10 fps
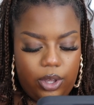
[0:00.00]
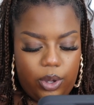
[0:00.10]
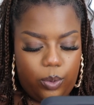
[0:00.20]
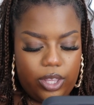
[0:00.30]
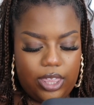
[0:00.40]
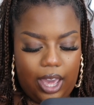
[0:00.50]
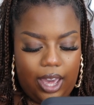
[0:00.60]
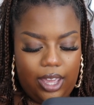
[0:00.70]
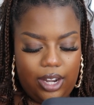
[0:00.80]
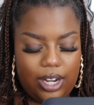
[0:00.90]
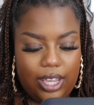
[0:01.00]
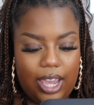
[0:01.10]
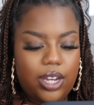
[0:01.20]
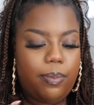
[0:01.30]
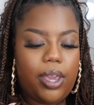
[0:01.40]
with that. And
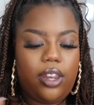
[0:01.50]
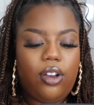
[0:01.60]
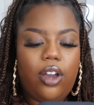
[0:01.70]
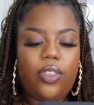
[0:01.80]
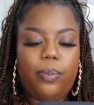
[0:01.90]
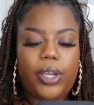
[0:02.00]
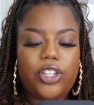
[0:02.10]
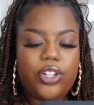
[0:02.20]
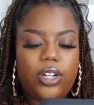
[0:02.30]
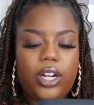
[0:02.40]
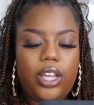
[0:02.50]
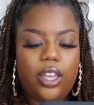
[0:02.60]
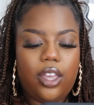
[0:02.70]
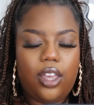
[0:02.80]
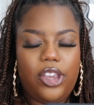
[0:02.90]
again, depending on the picture,
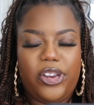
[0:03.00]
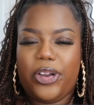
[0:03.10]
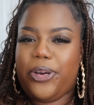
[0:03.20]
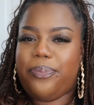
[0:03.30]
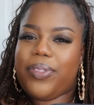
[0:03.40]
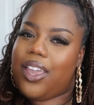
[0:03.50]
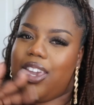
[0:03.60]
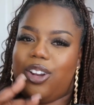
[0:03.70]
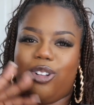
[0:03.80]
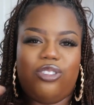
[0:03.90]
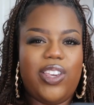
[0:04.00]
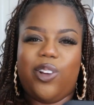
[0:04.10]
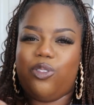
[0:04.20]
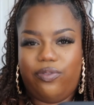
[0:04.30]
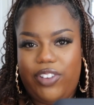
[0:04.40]
you know,
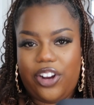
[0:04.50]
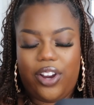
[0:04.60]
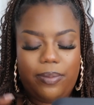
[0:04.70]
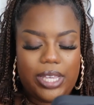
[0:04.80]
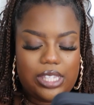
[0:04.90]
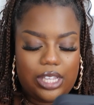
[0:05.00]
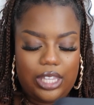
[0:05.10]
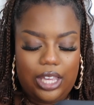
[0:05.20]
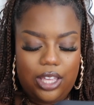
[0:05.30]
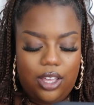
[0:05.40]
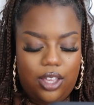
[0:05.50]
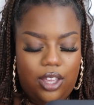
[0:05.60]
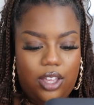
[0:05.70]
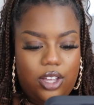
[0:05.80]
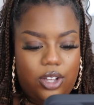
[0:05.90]
it'll vary basically.
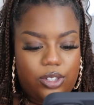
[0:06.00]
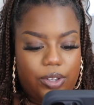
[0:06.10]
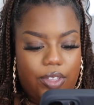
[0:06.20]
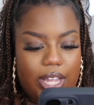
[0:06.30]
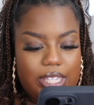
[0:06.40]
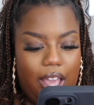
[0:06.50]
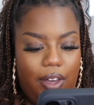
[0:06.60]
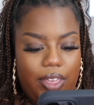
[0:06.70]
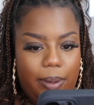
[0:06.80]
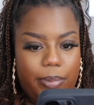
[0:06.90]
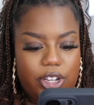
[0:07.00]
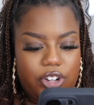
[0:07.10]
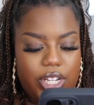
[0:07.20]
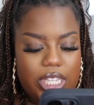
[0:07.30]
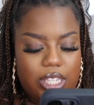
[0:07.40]
So that's how that
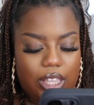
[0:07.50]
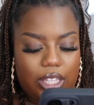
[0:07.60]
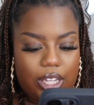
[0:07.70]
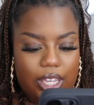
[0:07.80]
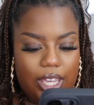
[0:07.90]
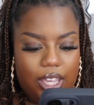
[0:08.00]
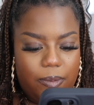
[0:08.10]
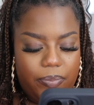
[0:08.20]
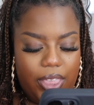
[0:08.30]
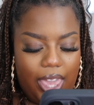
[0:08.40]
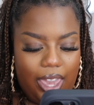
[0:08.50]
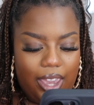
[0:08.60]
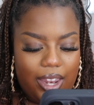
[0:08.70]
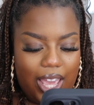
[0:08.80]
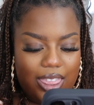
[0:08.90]
picture is looking,
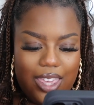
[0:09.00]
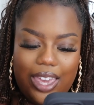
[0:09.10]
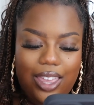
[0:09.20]
and I think